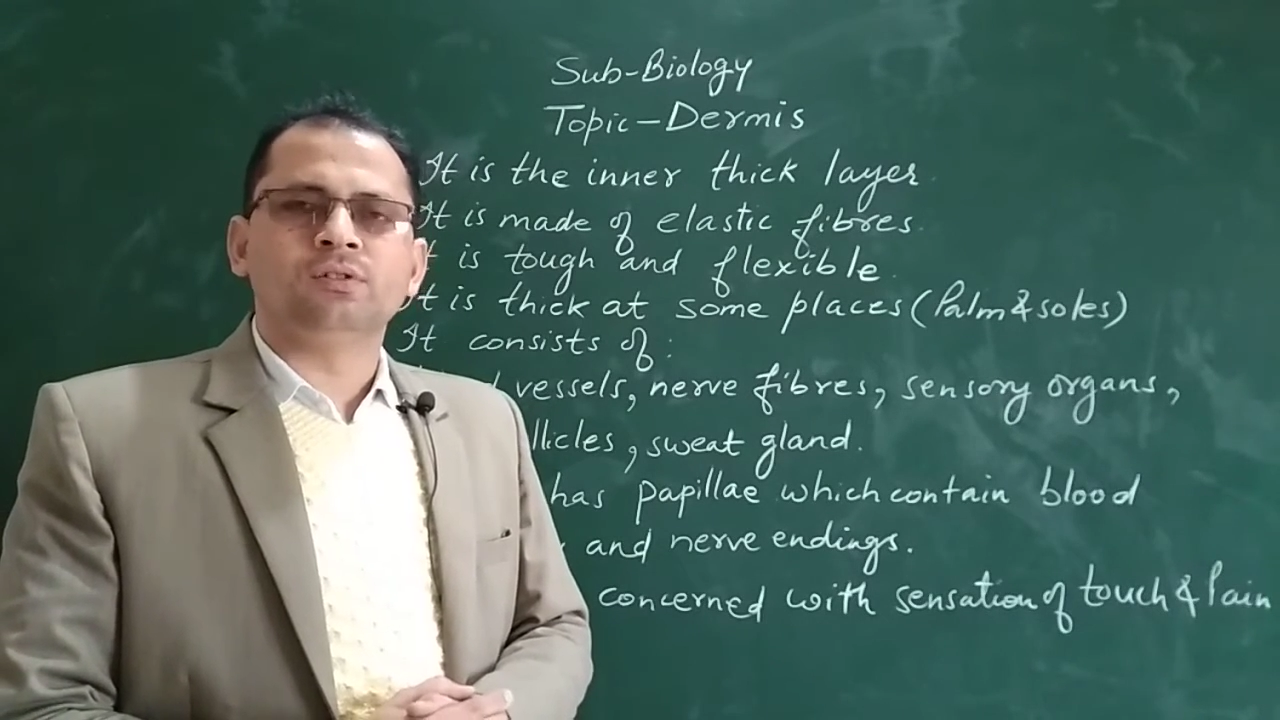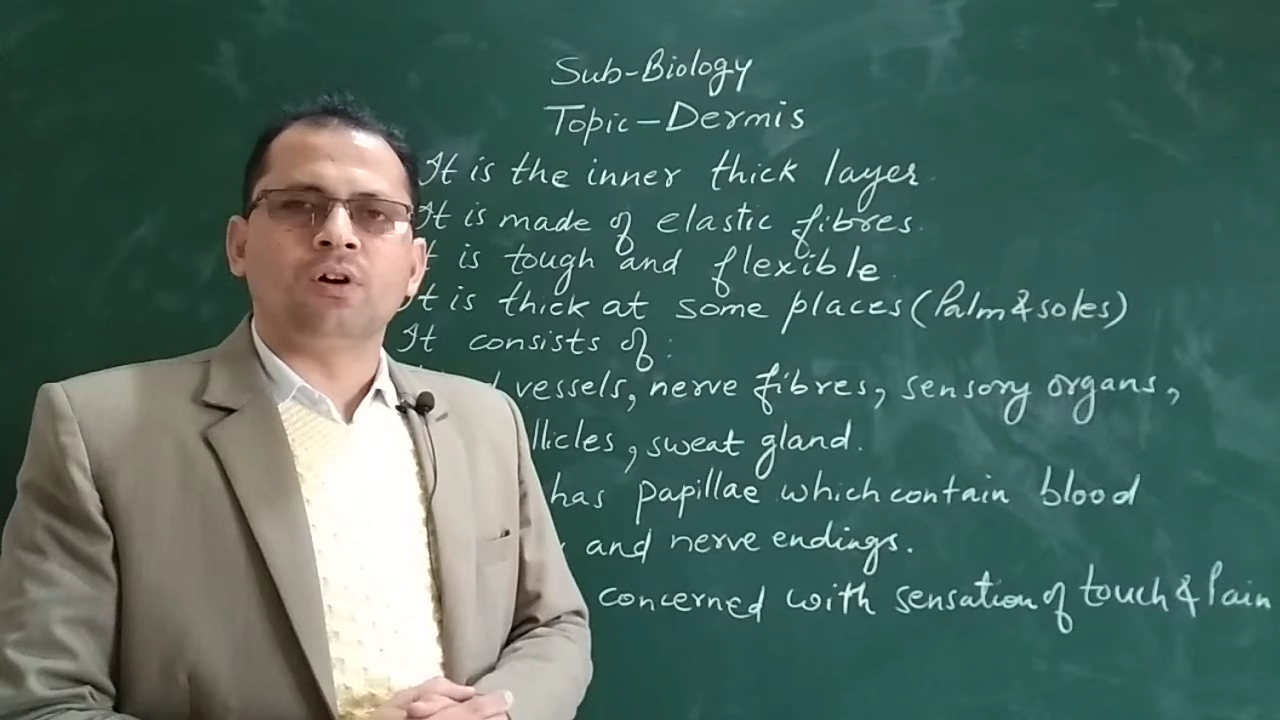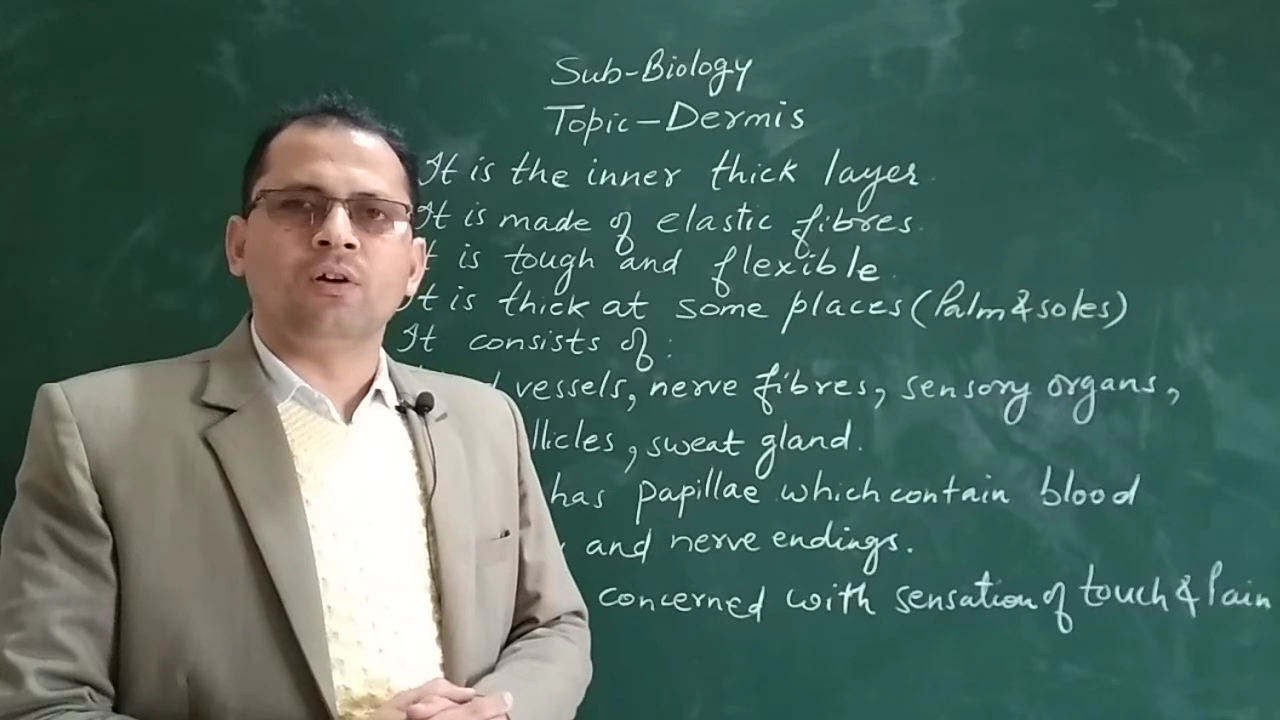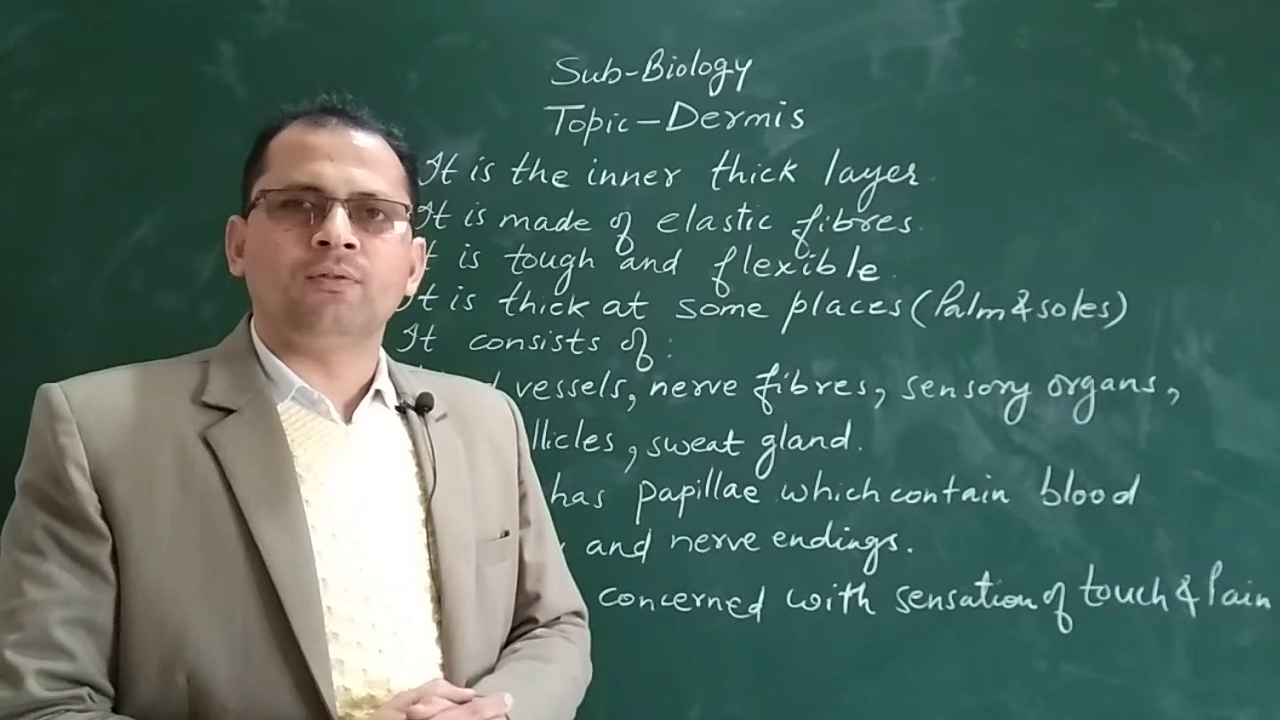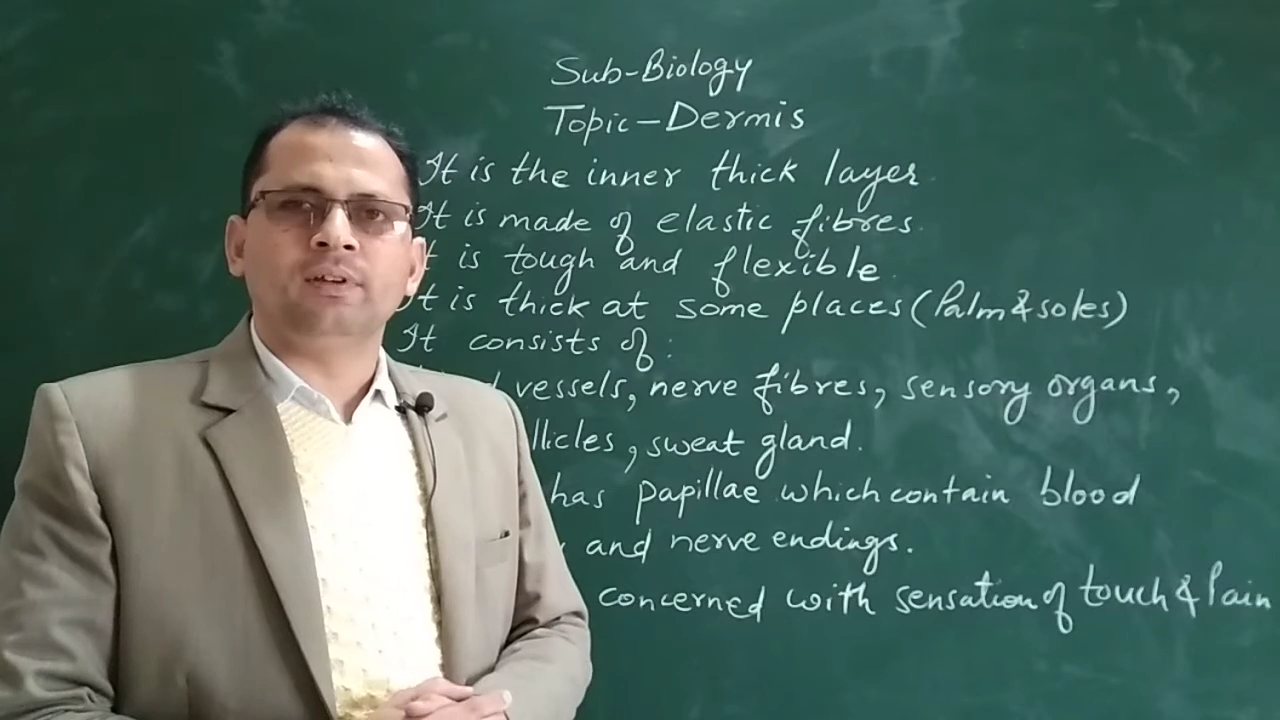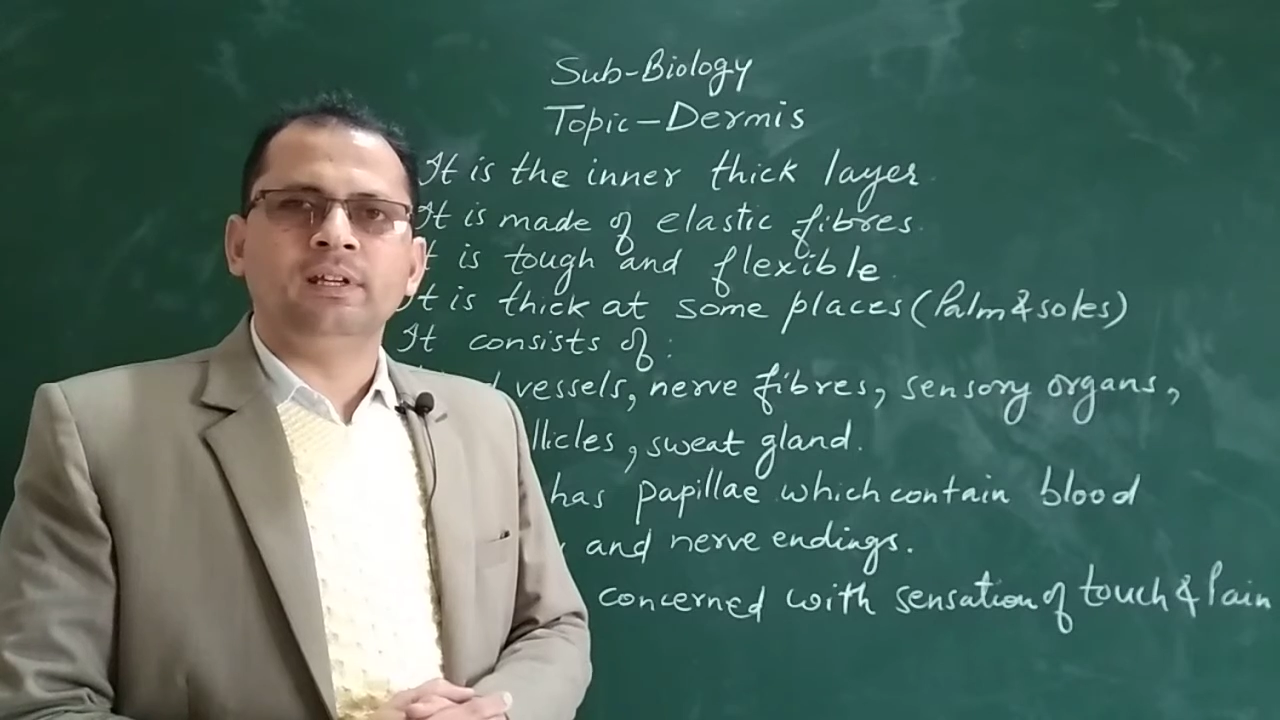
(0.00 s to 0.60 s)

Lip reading: of